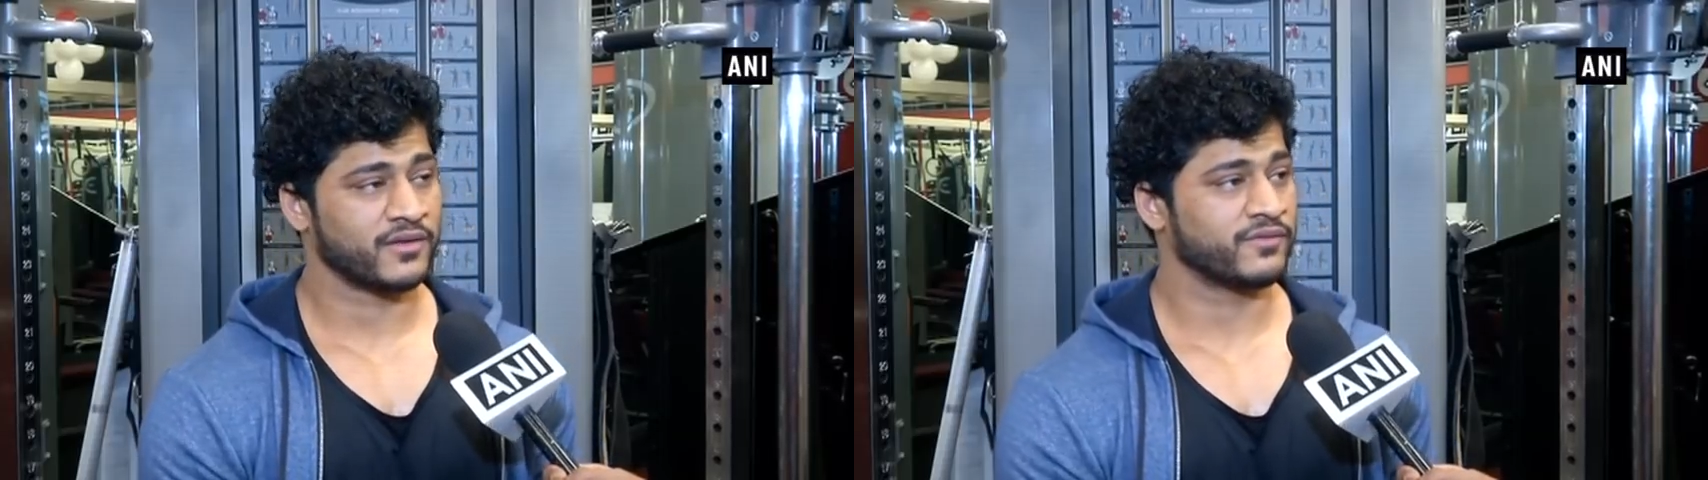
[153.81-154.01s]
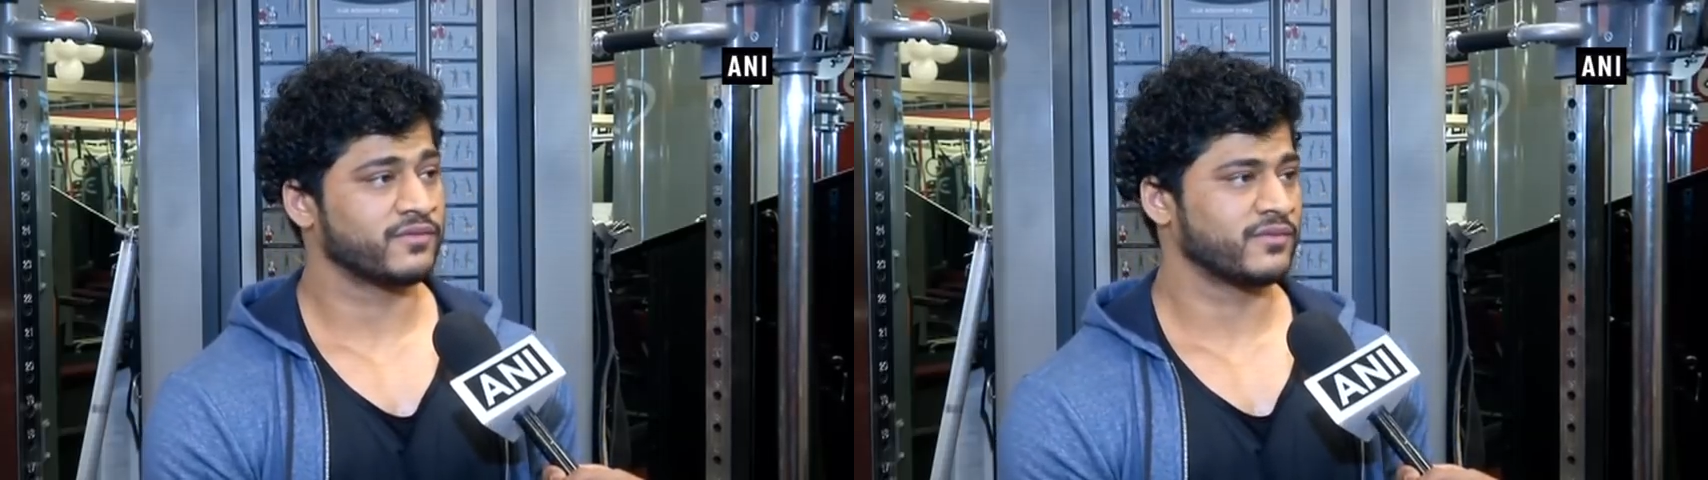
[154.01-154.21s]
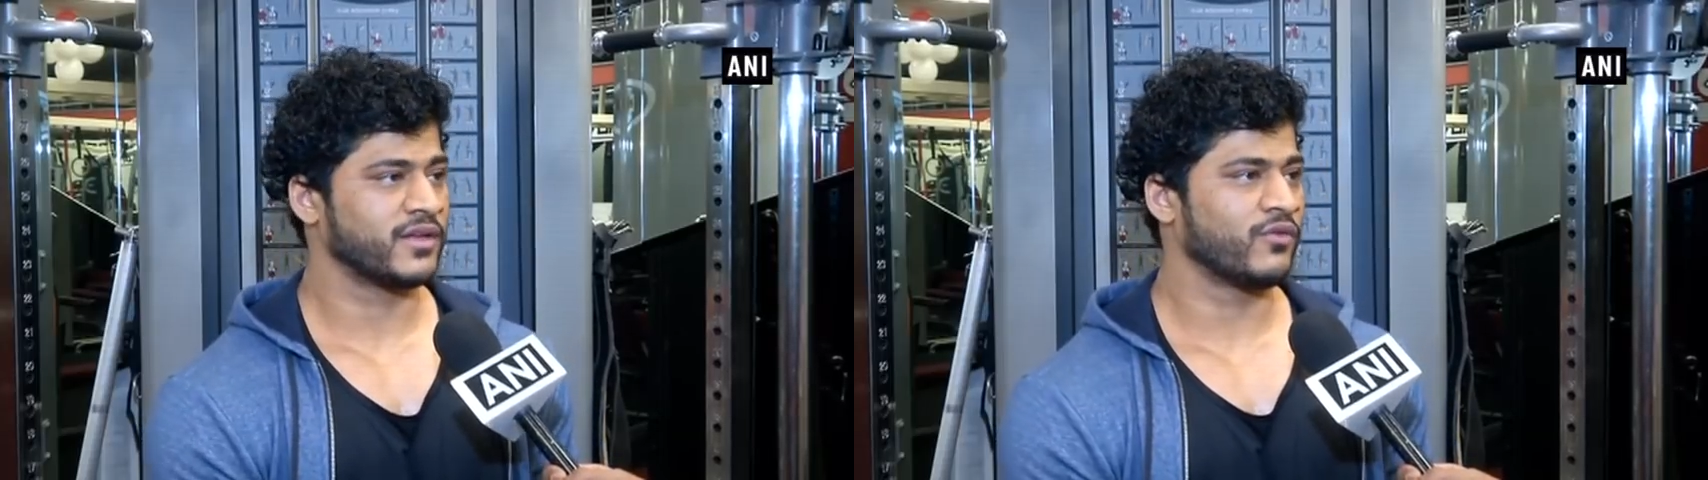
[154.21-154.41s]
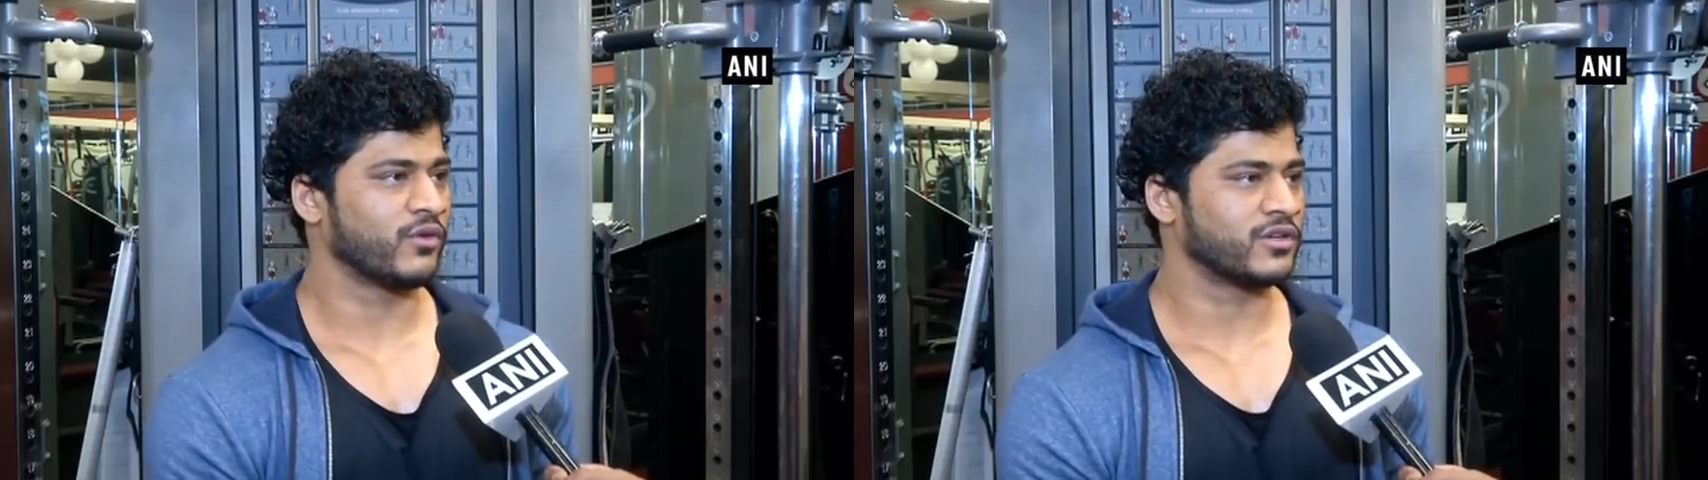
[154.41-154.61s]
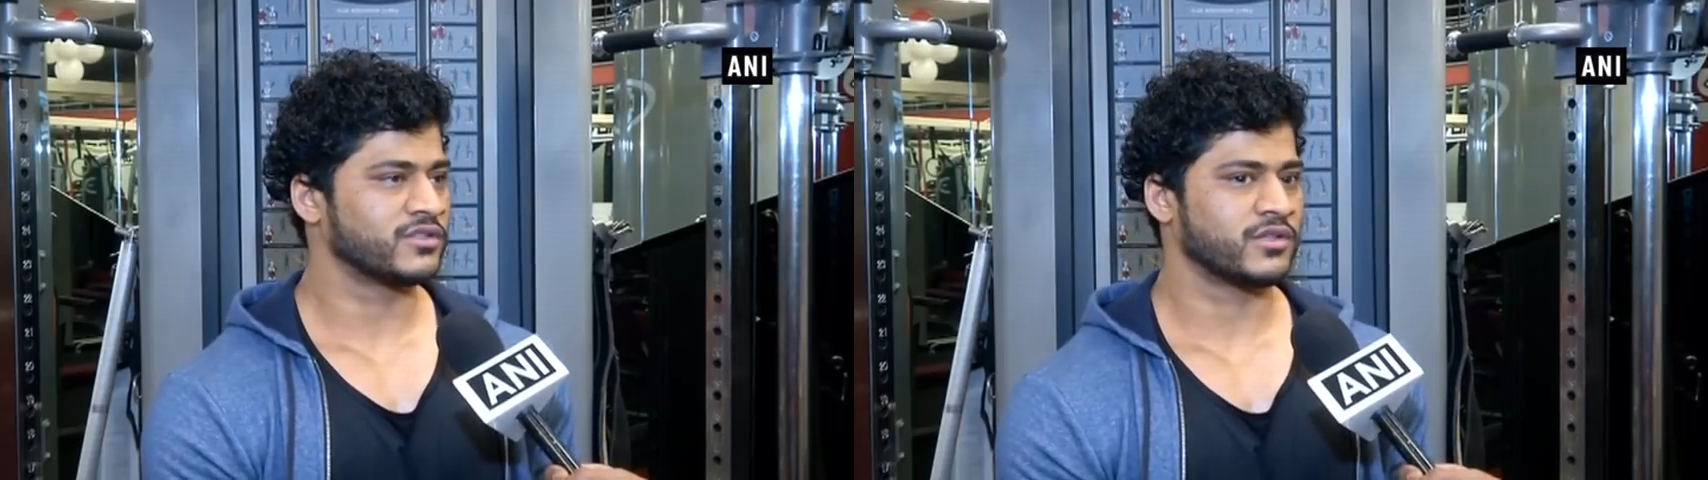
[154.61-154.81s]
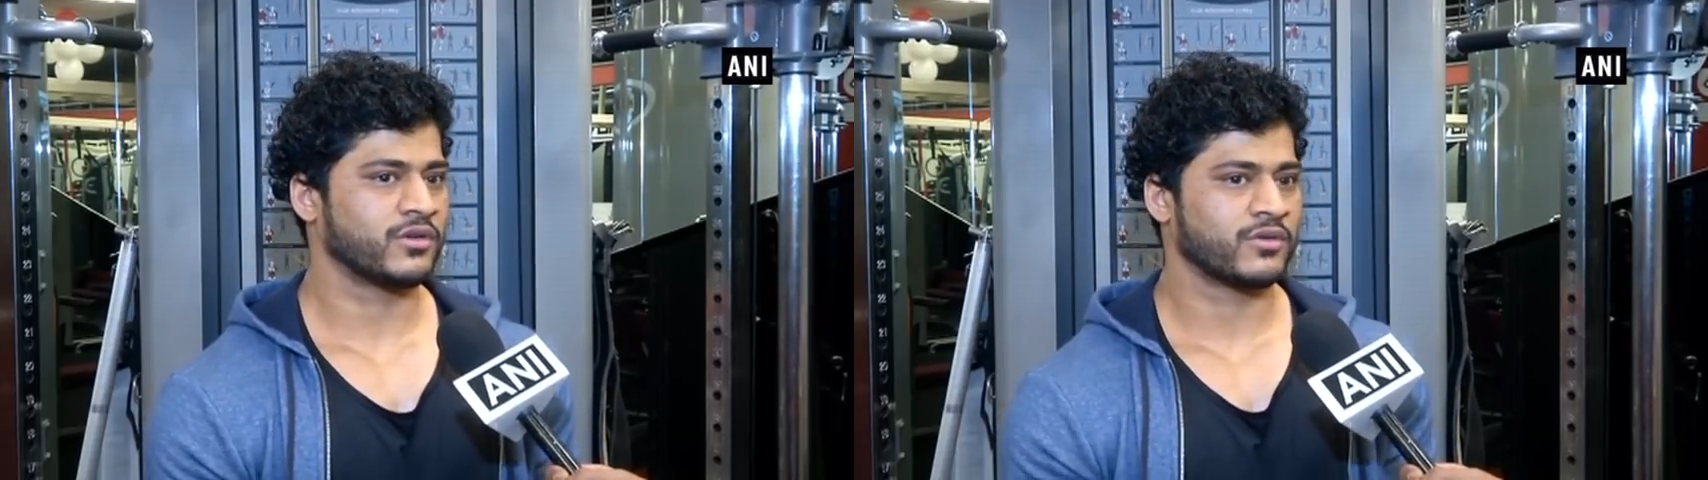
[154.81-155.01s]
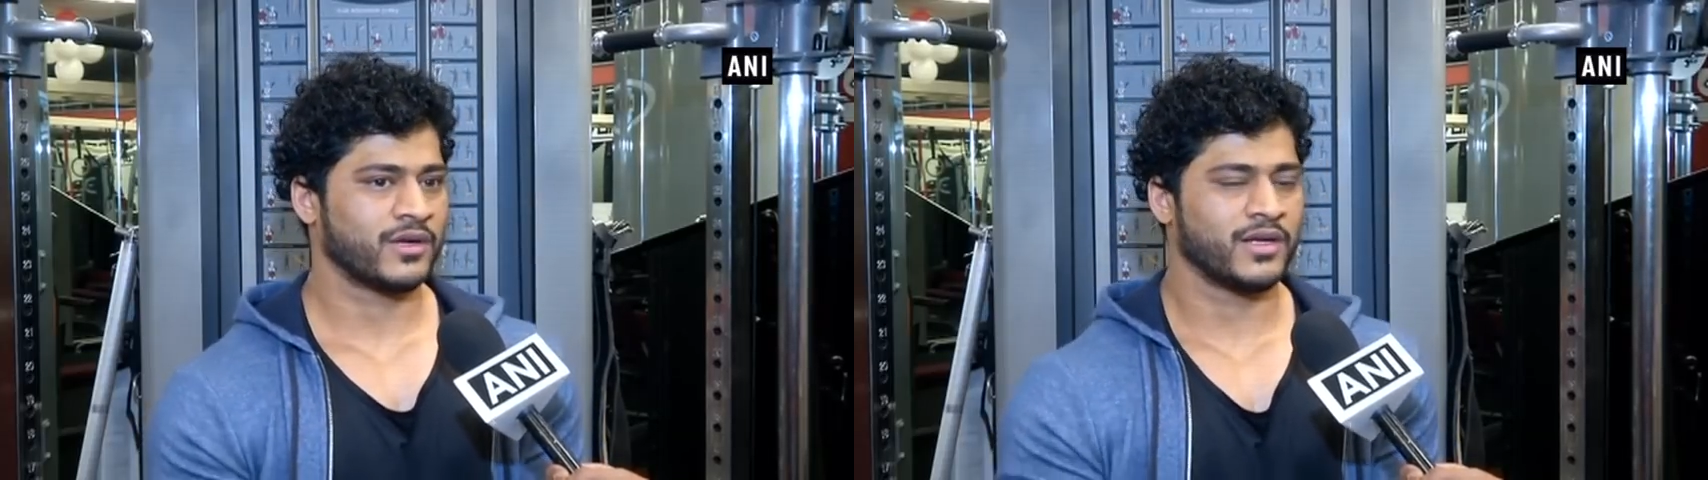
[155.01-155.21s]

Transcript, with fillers: if he wants, or uh,